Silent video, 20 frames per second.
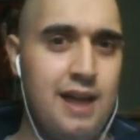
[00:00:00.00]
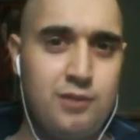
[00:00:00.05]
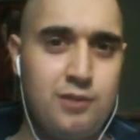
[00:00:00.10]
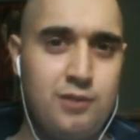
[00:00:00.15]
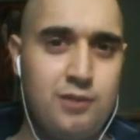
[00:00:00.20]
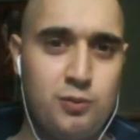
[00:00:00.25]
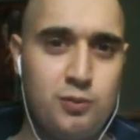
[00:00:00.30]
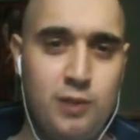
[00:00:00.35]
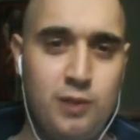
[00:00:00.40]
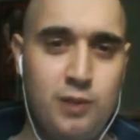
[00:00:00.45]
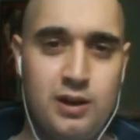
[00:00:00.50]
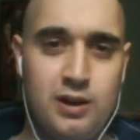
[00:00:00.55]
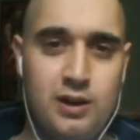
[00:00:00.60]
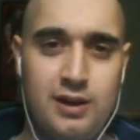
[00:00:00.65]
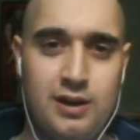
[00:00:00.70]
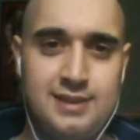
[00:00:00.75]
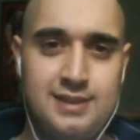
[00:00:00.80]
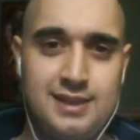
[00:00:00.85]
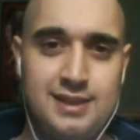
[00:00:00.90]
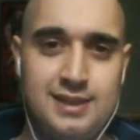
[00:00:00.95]
I have to
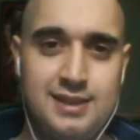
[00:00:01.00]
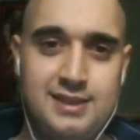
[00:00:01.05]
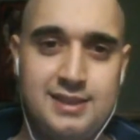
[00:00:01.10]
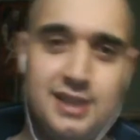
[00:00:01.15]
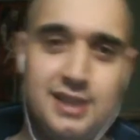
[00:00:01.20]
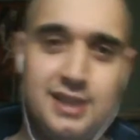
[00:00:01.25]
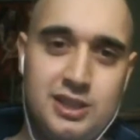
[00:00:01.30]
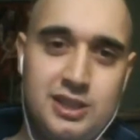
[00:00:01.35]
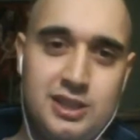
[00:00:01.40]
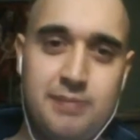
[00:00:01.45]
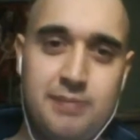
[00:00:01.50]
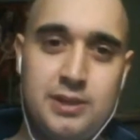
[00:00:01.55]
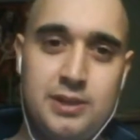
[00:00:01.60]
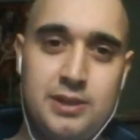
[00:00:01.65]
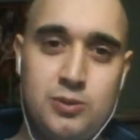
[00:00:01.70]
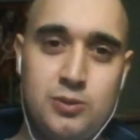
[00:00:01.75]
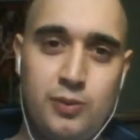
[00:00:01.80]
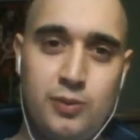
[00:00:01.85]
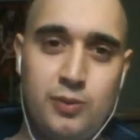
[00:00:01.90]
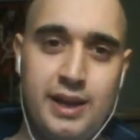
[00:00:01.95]
wonder, is the
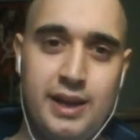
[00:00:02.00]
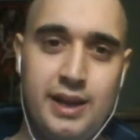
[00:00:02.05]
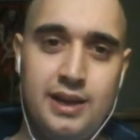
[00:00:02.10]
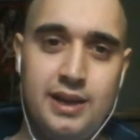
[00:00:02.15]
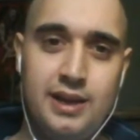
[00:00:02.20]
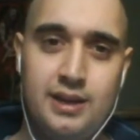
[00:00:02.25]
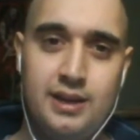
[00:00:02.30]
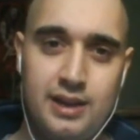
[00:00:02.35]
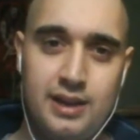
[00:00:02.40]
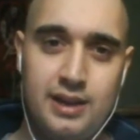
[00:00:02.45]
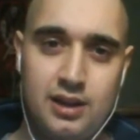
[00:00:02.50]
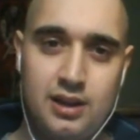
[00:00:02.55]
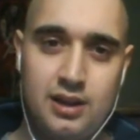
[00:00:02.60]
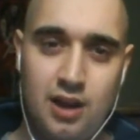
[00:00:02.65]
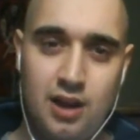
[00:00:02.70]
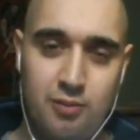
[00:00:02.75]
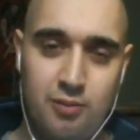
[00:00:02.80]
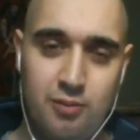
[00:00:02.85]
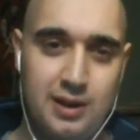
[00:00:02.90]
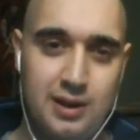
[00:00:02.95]
distinction between
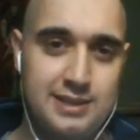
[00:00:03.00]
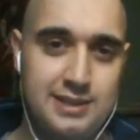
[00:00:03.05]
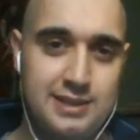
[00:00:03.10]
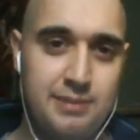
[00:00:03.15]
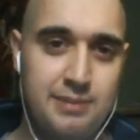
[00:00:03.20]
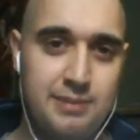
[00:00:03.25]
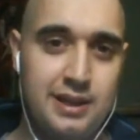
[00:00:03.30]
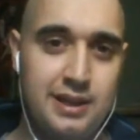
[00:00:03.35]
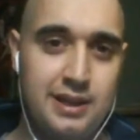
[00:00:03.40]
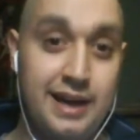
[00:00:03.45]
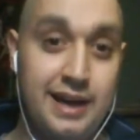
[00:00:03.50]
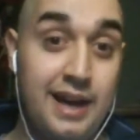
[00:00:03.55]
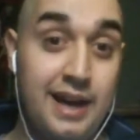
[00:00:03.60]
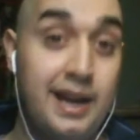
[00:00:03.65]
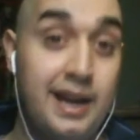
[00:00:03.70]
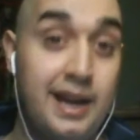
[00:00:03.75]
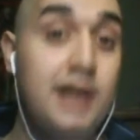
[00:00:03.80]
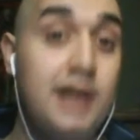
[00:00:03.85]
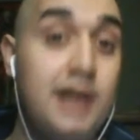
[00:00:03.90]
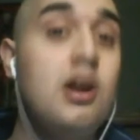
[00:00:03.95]

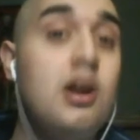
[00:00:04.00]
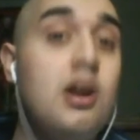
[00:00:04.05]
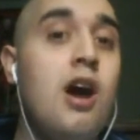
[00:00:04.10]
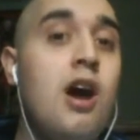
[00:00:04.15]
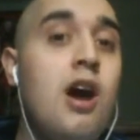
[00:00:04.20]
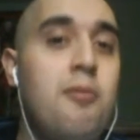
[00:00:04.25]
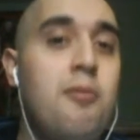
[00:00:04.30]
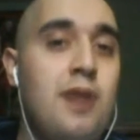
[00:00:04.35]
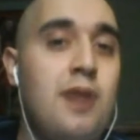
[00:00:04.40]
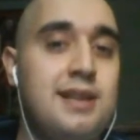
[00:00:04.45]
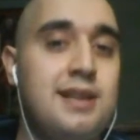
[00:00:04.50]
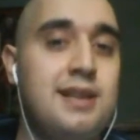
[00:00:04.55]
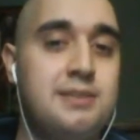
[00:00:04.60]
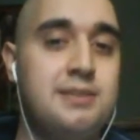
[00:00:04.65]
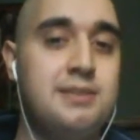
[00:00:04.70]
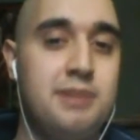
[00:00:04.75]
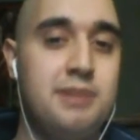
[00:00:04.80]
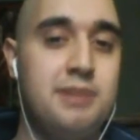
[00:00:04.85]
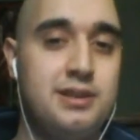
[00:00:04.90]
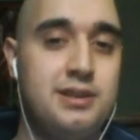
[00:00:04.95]
comprehensibility and
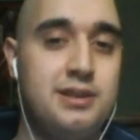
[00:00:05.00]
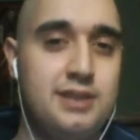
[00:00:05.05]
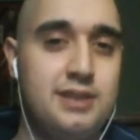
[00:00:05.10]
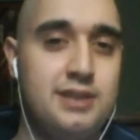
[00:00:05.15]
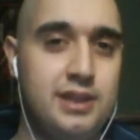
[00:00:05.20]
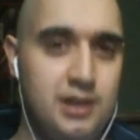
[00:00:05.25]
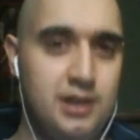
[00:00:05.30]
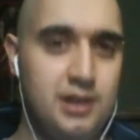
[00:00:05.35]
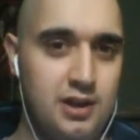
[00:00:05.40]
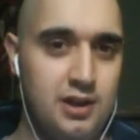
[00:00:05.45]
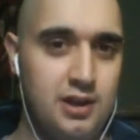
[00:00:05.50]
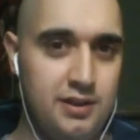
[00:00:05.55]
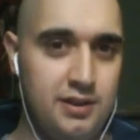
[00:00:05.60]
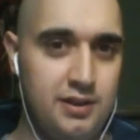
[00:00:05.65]
incomprehensibility